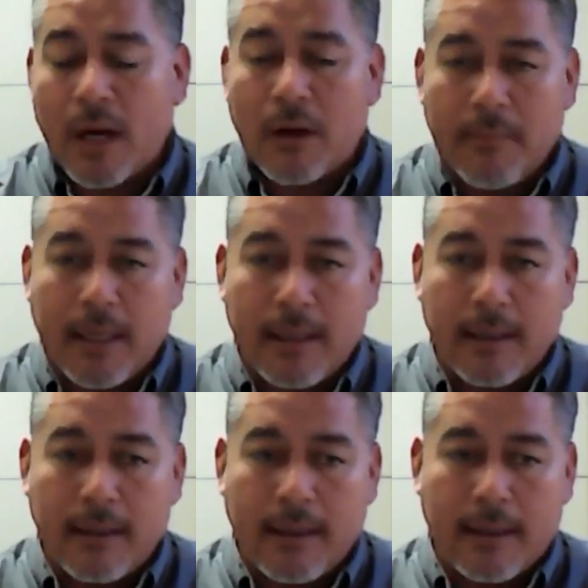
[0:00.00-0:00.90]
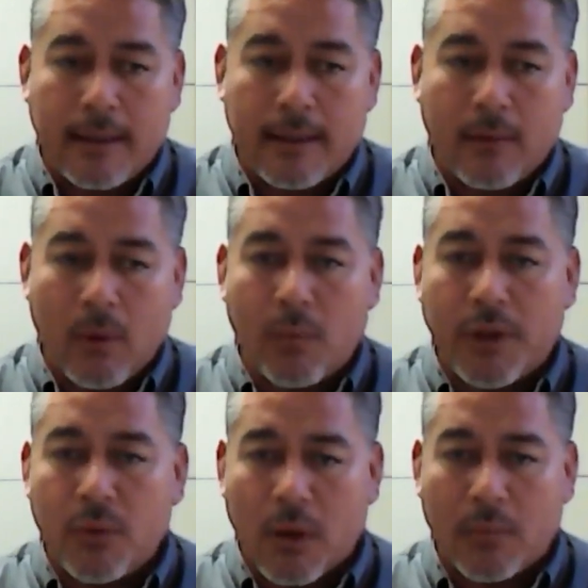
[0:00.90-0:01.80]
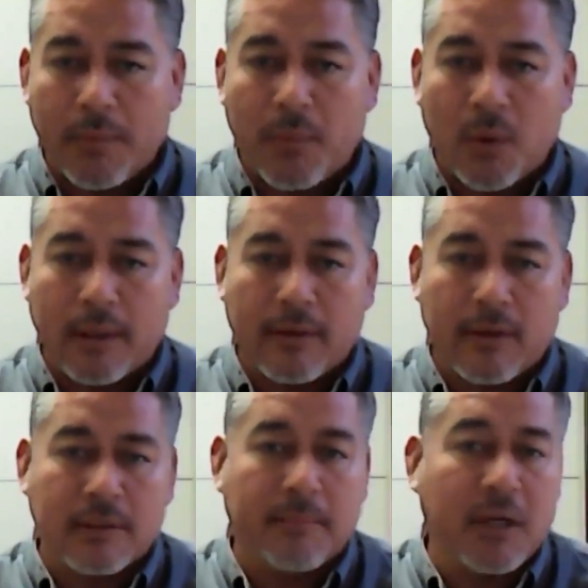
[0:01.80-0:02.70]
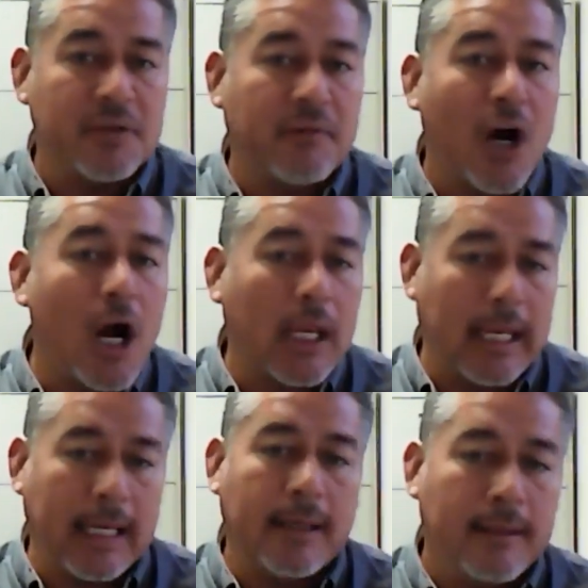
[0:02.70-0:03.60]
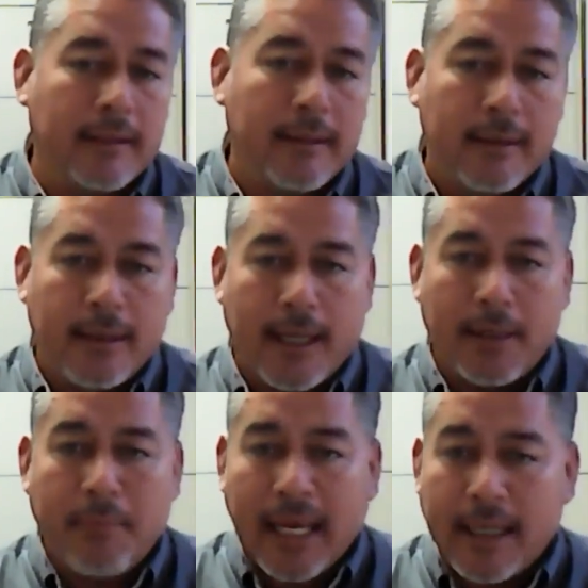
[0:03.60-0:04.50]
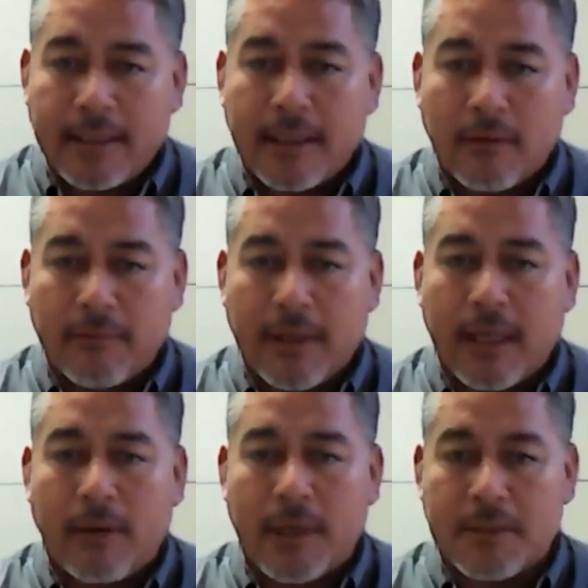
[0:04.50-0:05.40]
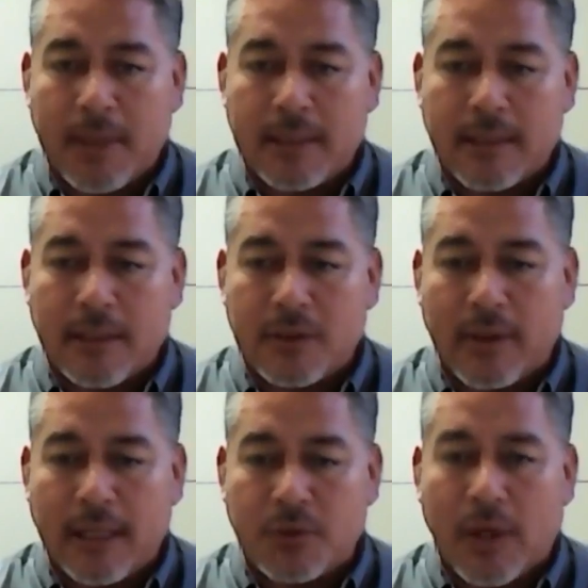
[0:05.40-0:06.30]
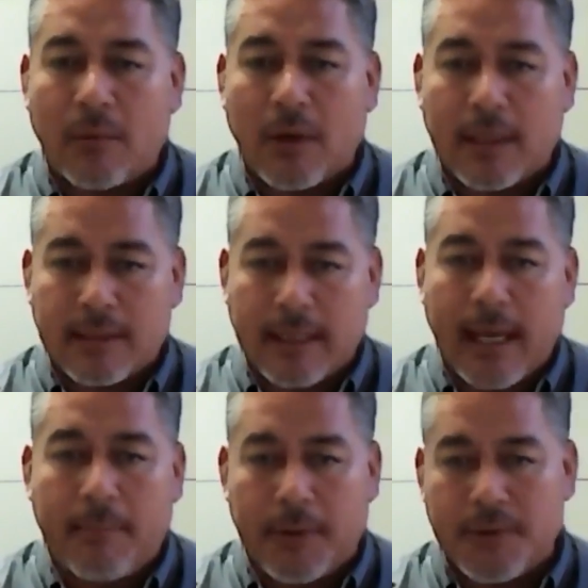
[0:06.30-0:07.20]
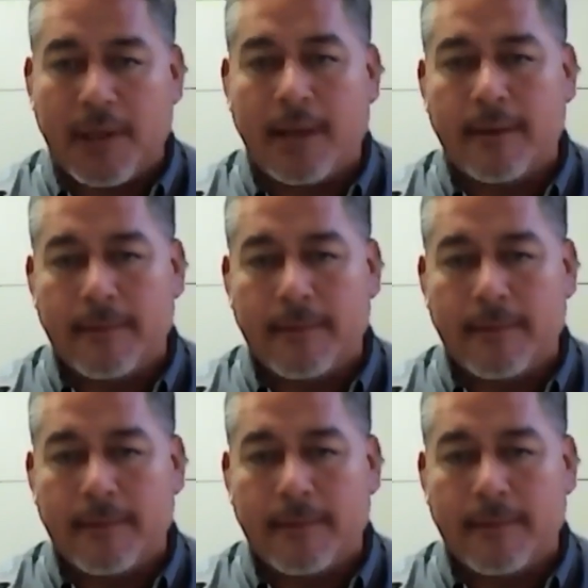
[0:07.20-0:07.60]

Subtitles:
recommended that when we do our report that there's a bunch of caulking and painting of the areas basically so that dry rot doesn't happen to you.